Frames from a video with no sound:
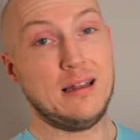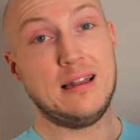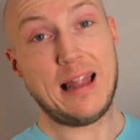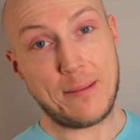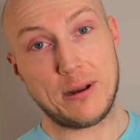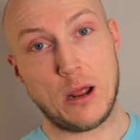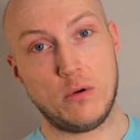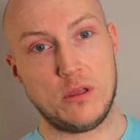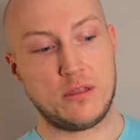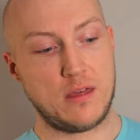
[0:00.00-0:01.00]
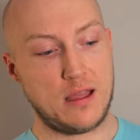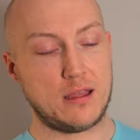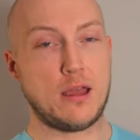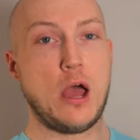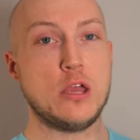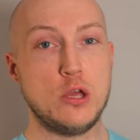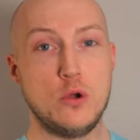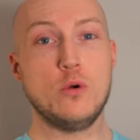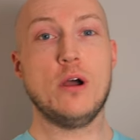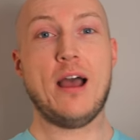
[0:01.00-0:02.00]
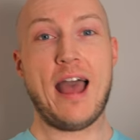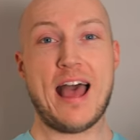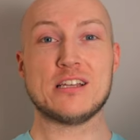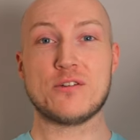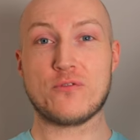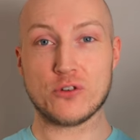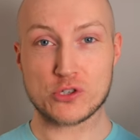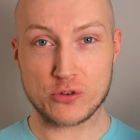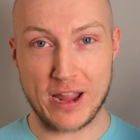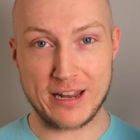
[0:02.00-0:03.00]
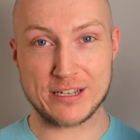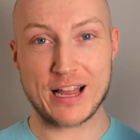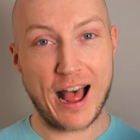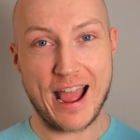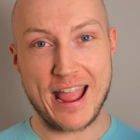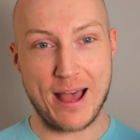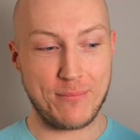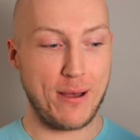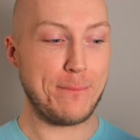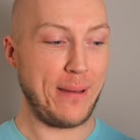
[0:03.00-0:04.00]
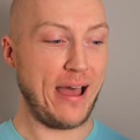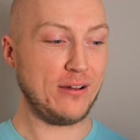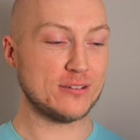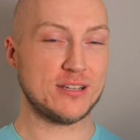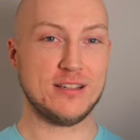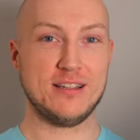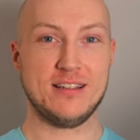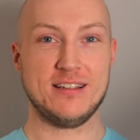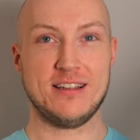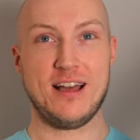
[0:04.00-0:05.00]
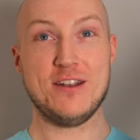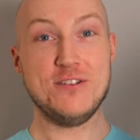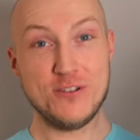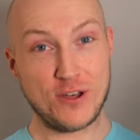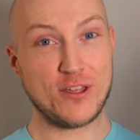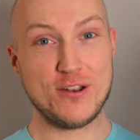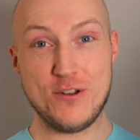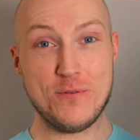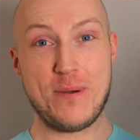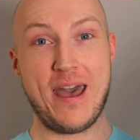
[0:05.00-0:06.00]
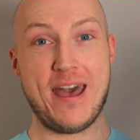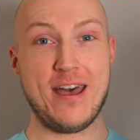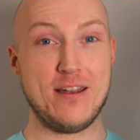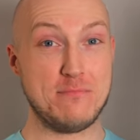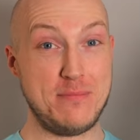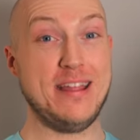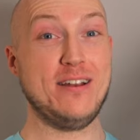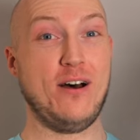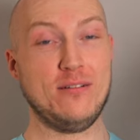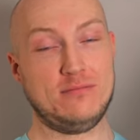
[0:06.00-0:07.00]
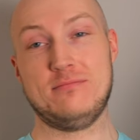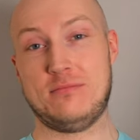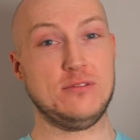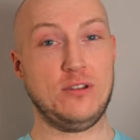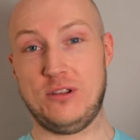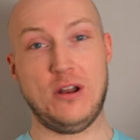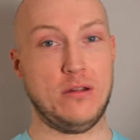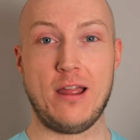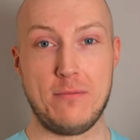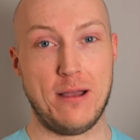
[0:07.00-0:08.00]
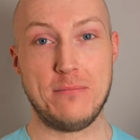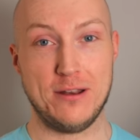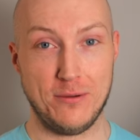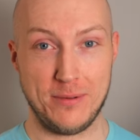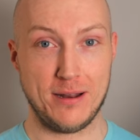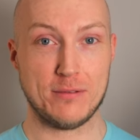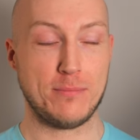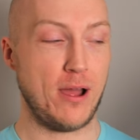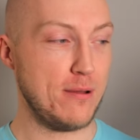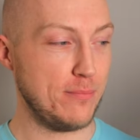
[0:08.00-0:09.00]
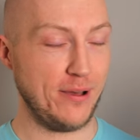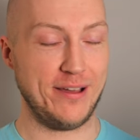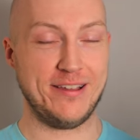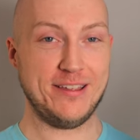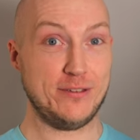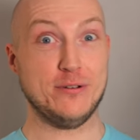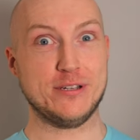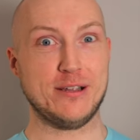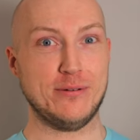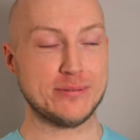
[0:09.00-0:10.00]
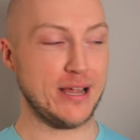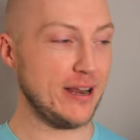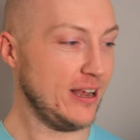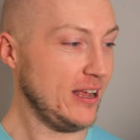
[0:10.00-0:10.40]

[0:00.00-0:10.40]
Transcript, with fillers: Let me know what you think. Are you as frustrated as I am about another new pair and me not, you don't care about me not being able to buy them, but you understand what I'm saying.